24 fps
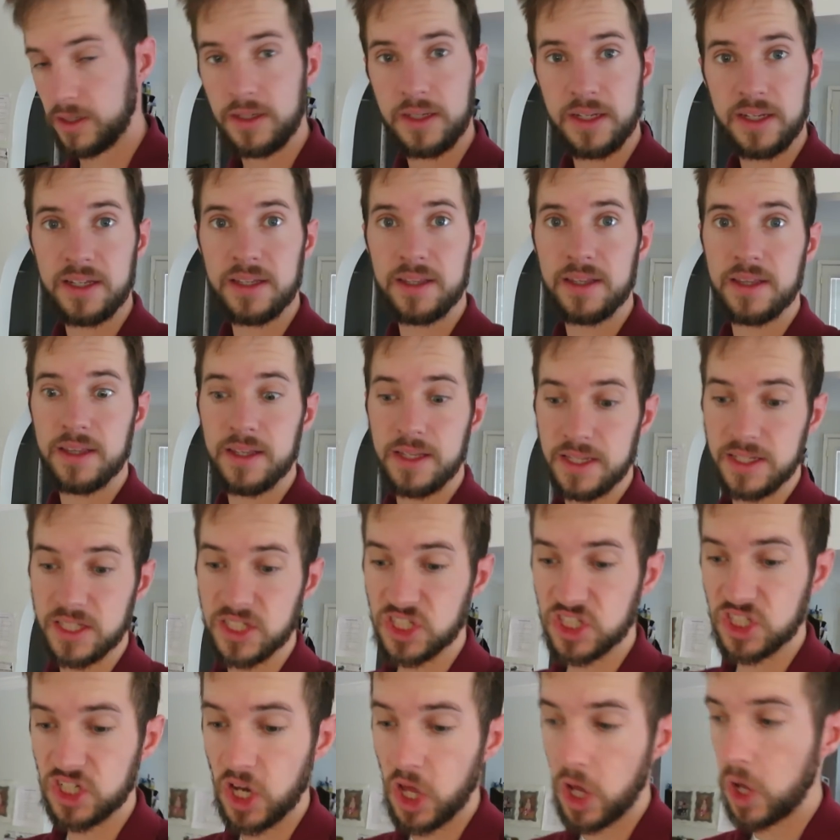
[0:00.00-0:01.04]
did the
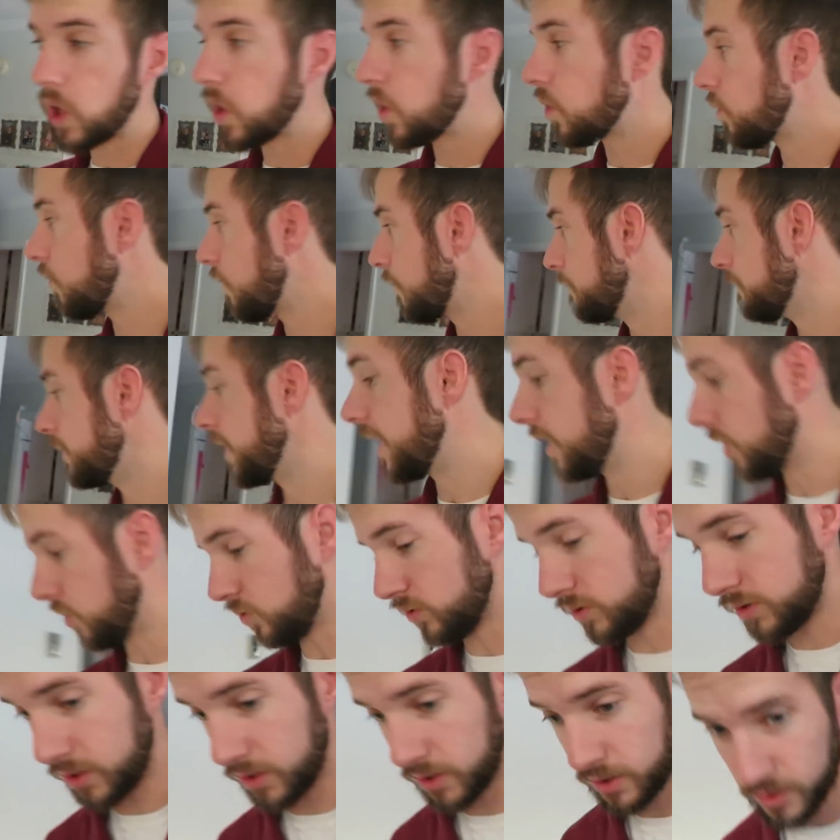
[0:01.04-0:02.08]
snow
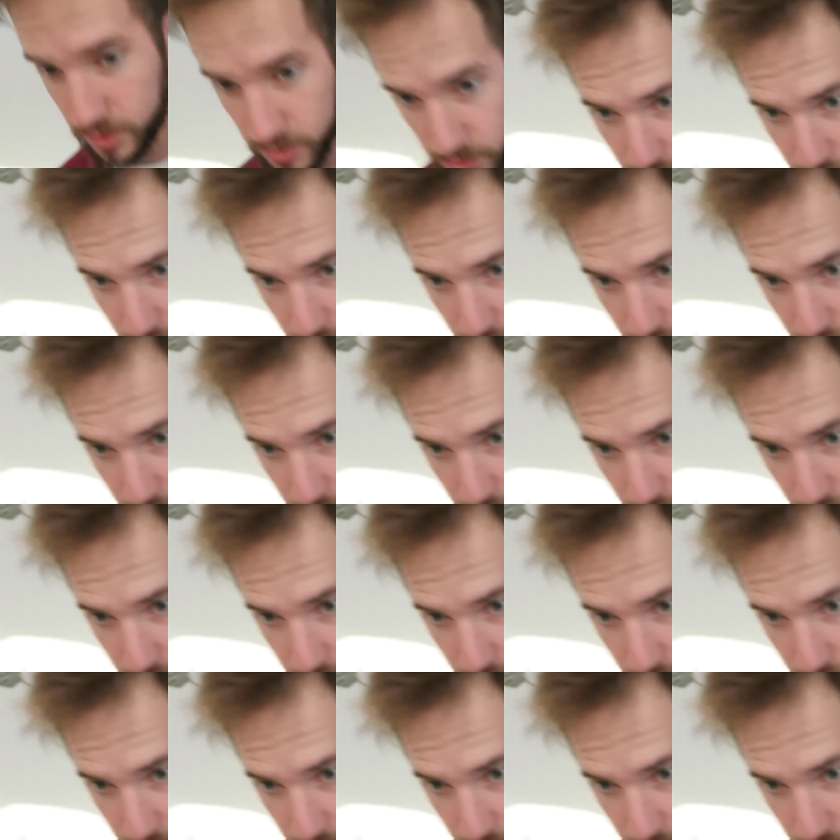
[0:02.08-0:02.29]
melt?